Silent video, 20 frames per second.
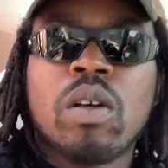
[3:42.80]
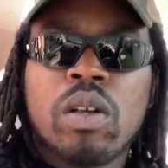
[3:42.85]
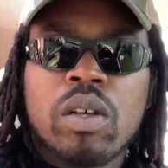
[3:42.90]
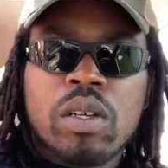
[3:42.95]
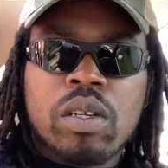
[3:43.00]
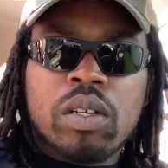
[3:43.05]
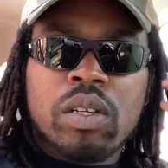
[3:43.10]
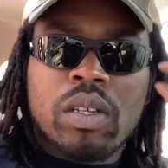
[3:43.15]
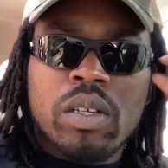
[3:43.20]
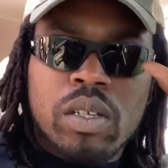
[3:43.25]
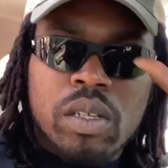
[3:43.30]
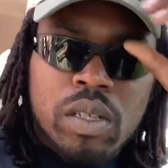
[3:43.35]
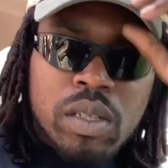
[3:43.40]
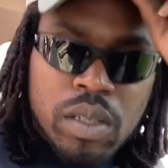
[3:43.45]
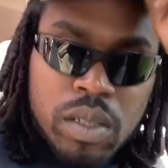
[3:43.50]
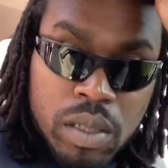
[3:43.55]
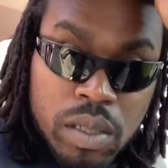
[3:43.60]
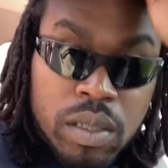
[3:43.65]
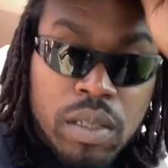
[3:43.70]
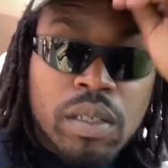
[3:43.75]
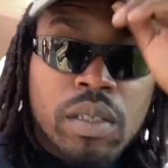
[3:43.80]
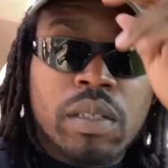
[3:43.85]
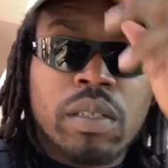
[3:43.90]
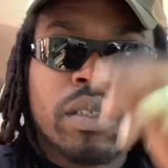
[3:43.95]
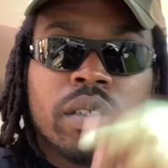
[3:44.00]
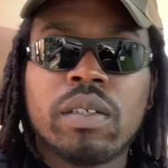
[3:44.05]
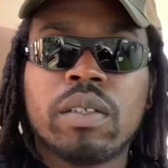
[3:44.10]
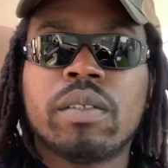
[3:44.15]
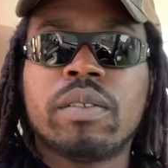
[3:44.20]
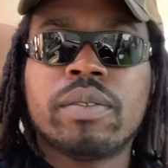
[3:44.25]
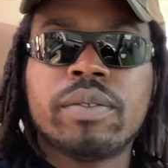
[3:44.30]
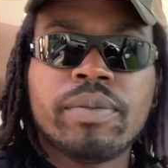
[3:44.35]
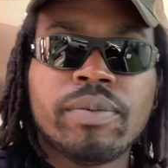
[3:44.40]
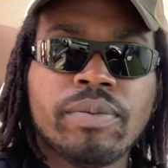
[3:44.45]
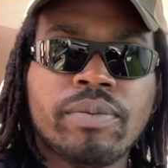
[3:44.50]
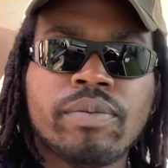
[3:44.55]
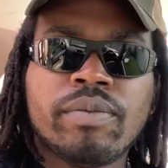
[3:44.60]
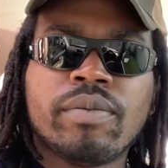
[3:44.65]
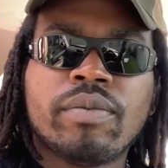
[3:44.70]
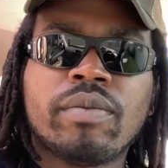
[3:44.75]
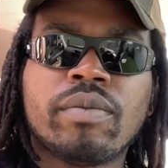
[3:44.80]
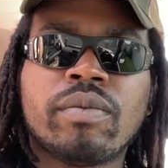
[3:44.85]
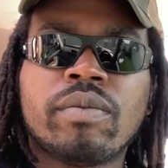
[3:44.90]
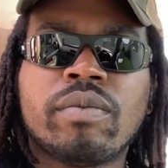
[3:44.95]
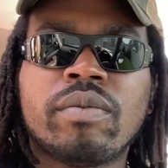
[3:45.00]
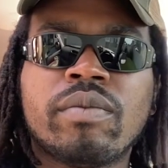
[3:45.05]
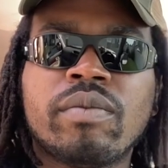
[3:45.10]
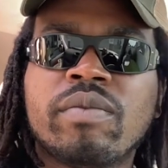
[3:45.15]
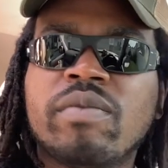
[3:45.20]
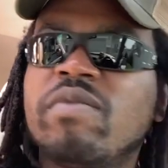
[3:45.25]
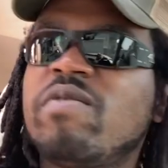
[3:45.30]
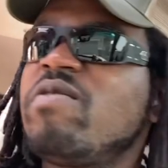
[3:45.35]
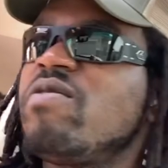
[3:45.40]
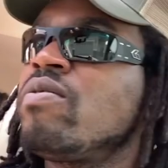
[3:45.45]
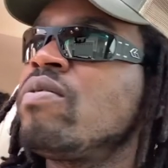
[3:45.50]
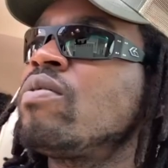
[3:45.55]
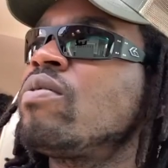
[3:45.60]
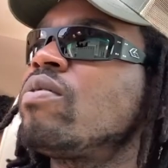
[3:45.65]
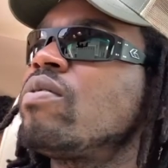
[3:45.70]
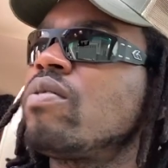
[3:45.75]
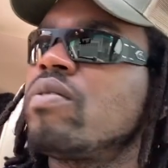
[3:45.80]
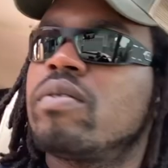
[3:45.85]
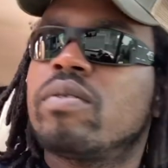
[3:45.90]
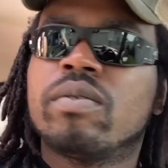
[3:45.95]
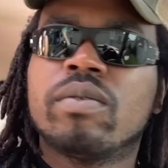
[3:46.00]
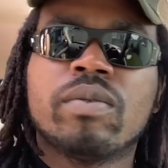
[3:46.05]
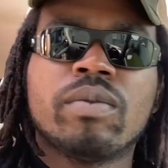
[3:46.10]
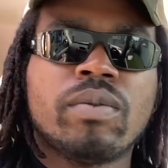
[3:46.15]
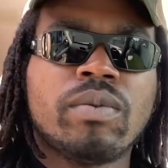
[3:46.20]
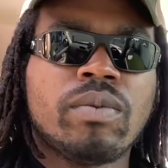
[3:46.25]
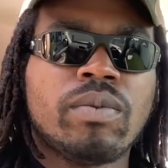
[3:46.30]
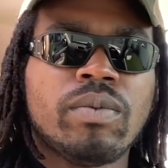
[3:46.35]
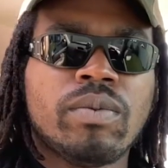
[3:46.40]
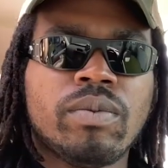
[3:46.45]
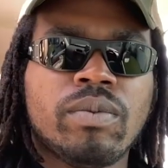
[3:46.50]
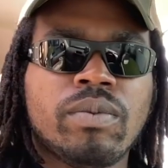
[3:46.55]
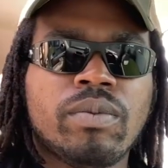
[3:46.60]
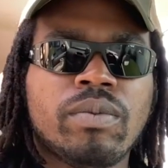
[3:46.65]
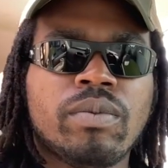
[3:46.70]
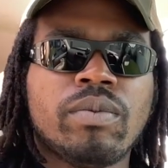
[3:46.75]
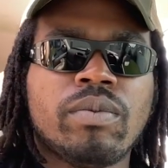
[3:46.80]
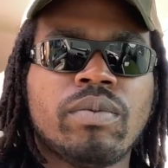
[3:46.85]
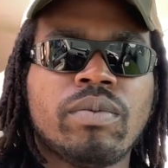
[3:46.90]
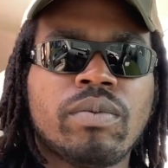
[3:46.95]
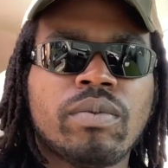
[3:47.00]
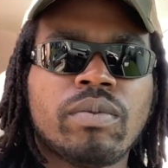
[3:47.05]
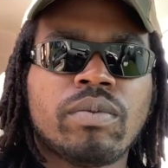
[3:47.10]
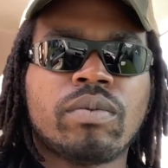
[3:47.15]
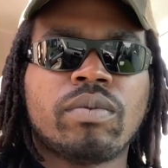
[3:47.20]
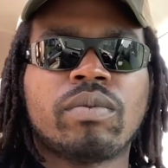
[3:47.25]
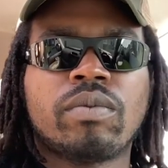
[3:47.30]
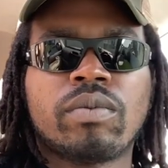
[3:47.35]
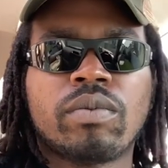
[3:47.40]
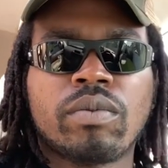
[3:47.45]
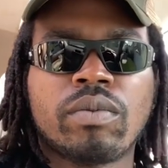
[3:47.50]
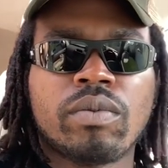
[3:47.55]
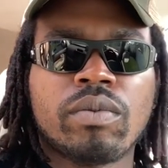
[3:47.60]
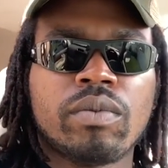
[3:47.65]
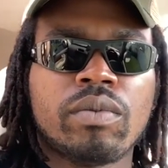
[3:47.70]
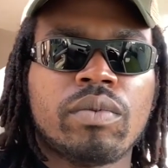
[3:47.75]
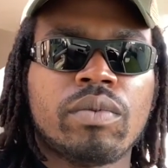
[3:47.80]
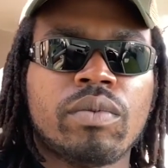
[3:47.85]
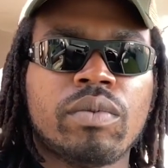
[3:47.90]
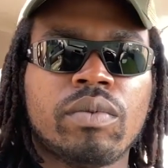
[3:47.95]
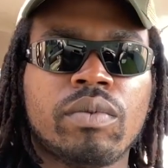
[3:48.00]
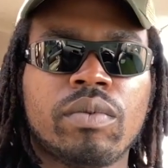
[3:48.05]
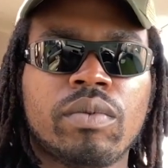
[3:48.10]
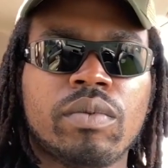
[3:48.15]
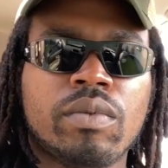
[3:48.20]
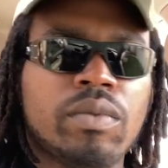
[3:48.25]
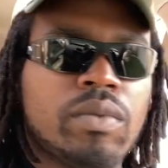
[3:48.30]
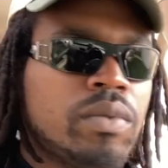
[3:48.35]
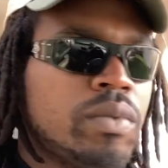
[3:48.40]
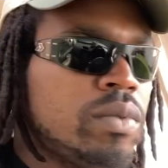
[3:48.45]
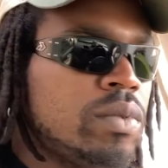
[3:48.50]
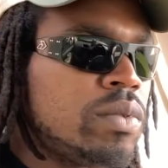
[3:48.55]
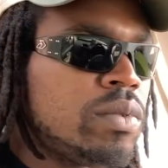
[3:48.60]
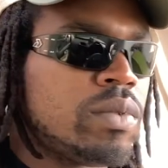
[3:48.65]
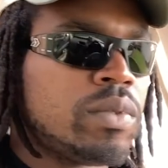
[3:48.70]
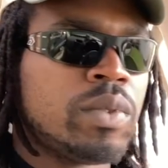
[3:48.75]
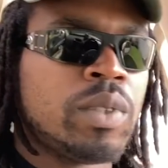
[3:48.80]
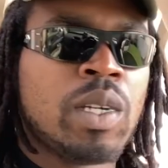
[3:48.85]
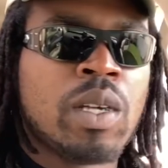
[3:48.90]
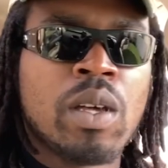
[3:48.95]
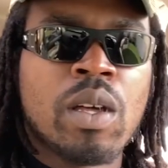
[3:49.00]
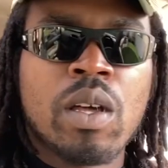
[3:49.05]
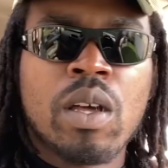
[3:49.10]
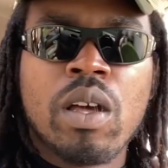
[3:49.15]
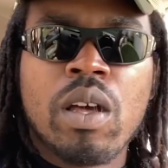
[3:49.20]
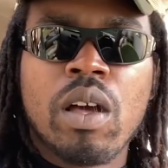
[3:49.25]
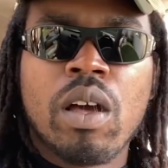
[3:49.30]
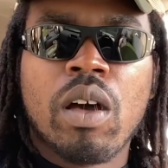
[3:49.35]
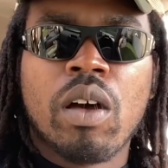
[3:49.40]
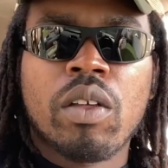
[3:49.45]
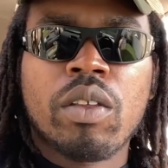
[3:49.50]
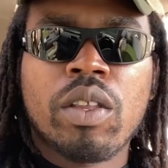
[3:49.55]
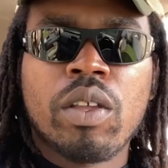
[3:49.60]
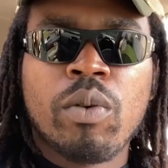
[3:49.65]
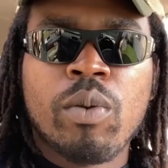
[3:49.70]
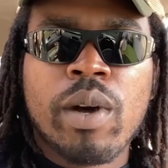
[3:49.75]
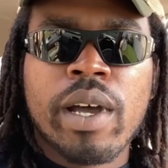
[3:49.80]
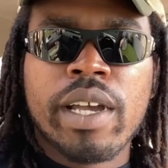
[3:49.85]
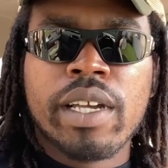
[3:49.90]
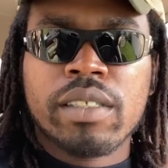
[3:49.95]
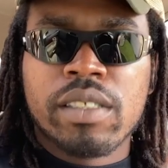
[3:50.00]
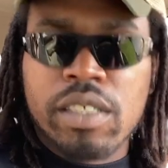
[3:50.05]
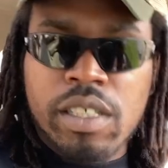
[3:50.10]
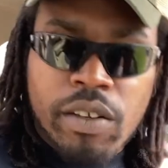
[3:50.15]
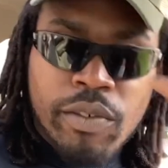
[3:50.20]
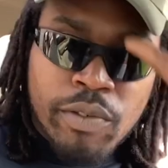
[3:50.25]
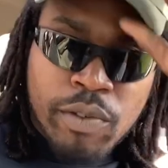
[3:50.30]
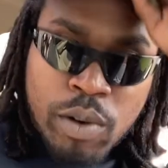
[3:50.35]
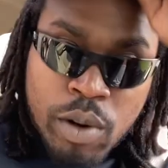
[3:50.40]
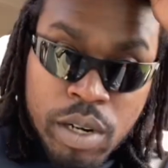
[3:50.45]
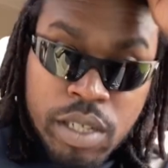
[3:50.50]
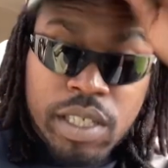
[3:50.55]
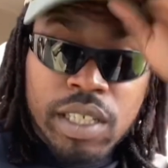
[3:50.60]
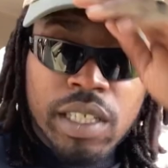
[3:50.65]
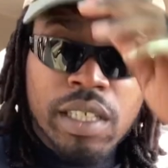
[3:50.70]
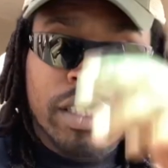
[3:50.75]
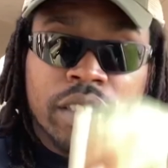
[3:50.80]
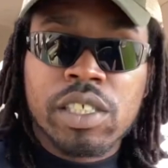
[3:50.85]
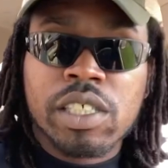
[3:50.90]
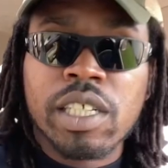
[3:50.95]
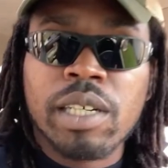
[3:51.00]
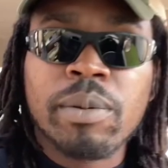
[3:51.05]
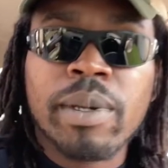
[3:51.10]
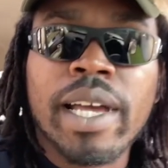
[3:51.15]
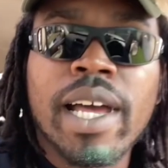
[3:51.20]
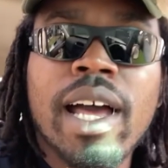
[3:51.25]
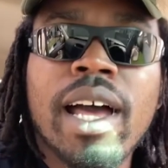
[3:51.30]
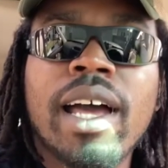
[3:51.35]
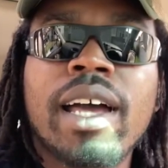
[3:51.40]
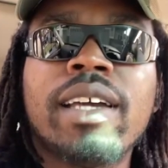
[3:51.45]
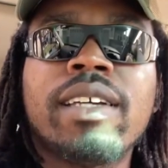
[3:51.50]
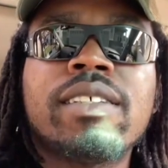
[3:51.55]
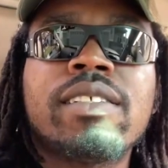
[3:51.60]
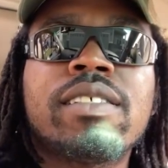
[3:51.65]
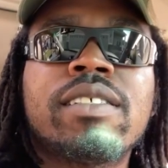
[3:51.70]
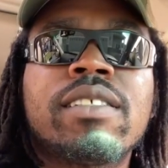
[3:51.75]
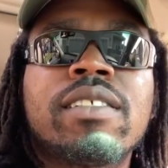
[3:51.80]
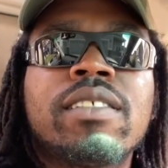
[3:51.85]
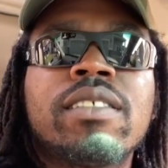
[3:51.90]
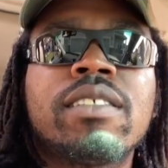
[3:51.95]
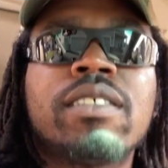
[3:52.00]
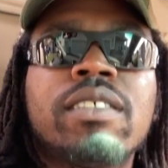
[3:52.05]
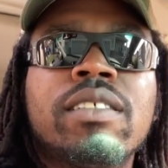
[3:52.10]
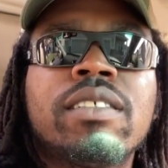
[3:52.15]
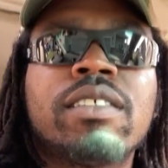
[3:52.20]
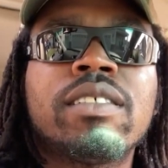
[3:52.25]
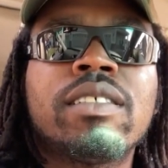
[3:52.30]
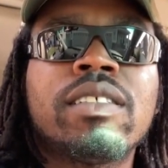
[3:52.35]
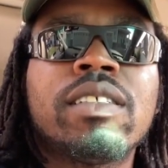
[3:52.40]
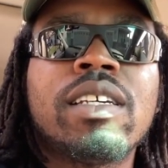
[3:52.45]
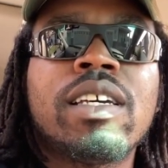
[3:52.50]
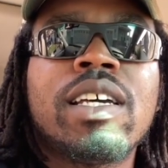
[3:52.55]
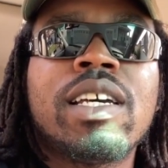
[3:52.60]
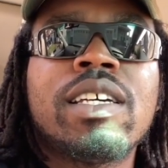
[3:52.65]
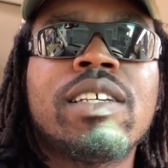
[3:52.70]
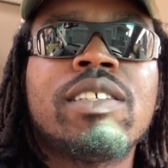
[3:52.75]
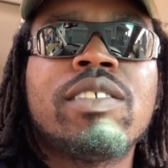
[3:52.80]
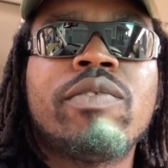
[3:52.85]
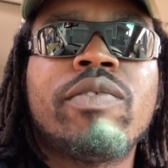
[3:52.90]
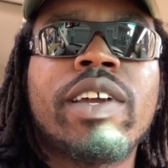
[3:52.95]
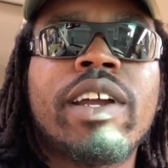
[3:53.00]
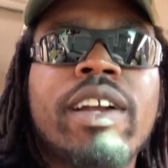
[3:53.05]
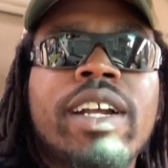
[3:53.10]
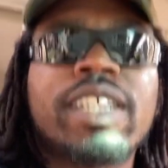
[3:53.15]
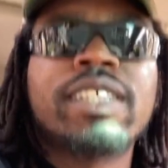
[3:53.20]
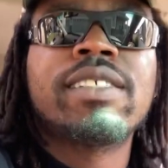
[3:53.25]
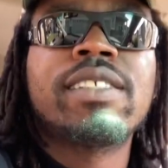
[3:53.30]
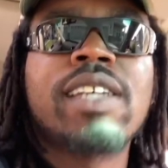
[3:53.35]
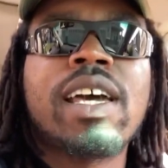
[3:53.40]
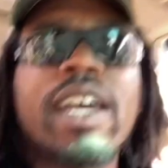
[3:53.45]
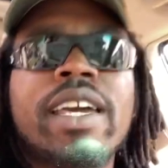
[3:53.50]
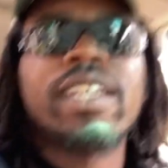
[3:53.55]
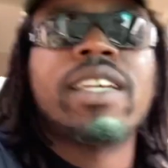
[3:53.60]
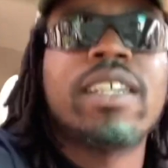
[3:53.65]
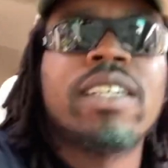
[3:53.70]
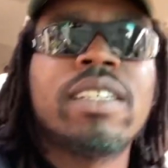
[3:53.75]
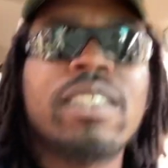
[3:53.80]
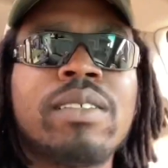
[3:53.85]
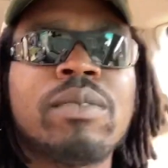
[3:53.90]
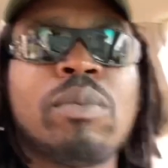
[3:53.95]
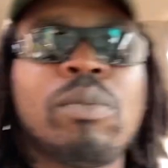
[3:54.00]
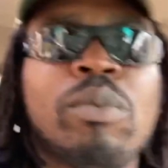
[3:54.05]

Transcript: It's been hot here, but like hot here, miserable hot is 90s. Hot there is like 105. On the way to the Ford dealership, guys. It's, it's very exciting.